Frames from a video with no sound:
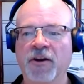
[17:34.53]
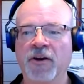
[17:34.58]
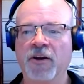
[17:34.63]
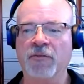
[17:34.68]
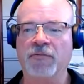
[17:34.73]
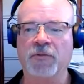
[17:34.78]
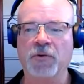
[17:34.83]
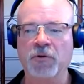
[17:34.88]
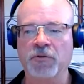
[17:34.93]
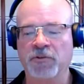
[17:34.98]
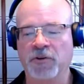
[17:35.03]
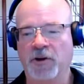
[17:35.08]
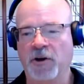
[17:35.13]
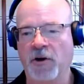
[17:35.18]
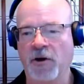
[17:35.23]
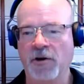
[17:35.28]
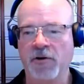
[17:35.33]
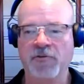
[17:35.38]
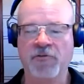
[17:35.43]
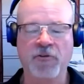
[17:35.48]
If there's a
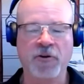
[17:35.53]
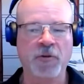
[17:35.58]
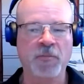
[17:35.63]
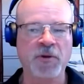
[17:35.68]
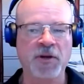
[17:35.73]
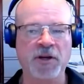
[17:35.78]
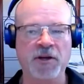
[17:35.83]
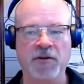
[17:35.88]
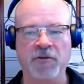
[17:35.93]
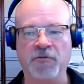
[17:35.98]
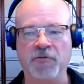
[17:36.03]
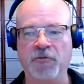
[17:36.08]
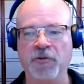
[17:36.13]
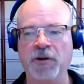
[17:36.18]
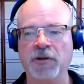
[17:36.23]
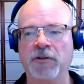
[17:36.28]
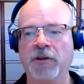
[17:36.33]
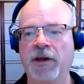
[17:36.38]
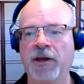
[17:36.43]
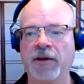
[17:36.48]
car in front of me in a
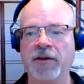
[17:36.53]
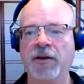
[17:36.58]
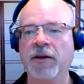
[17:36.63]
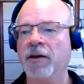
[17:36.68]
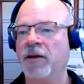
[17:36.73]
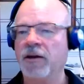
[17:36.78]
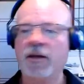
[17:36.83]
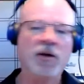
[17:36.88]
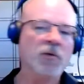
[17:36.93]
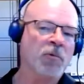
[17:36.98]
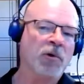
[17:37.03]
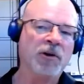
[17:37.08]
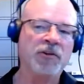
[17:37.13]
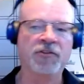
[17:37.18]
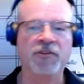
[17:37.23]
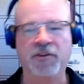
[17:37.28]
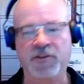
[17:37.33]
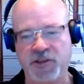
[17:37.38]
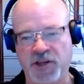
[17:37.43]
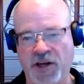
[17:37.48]
free lane, it
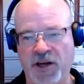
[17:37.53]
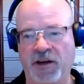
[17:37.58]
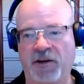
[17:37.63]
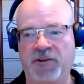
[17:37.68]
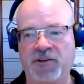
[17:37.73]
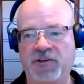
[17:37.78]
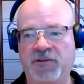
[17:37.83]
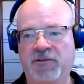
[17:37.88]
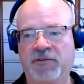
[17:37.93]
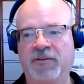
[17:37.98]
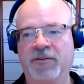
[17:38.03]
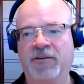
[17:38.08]
wants to change.